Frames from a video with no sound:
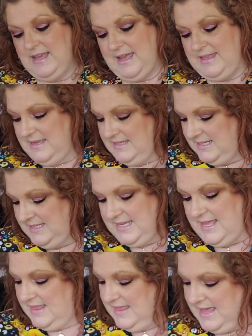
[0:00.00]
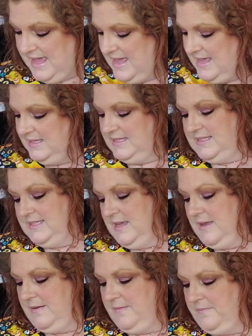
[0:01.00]
And then she sent
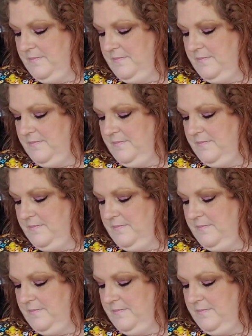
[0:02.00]
this.